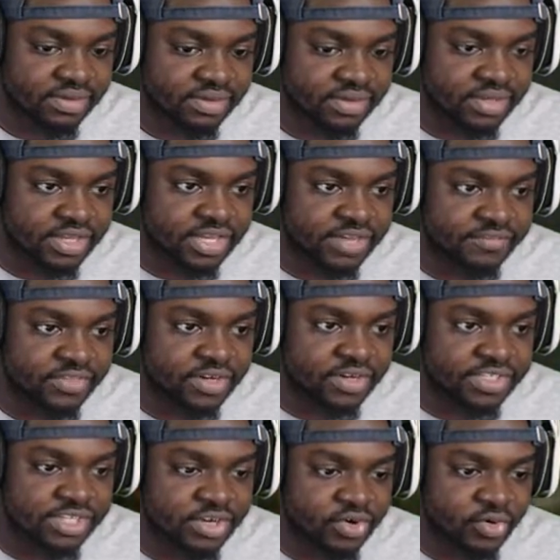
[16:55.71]
If there's
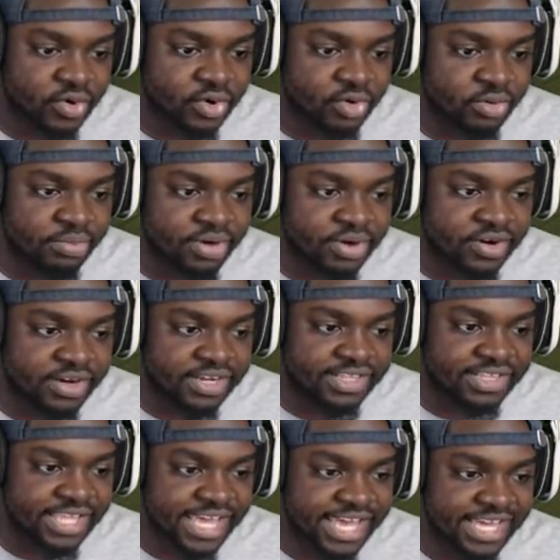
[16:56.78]
a crowbar in
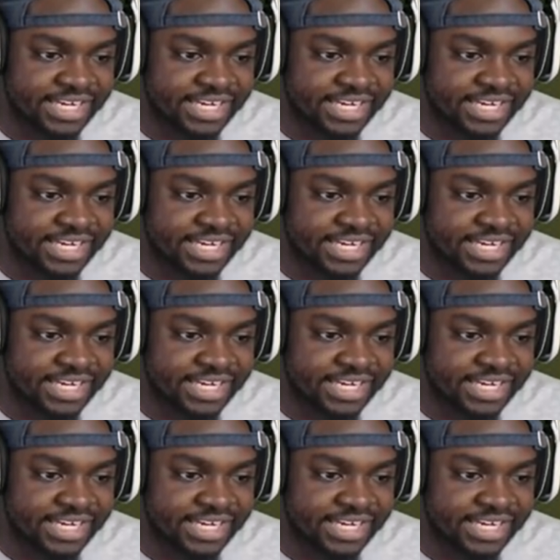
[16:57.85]
the attic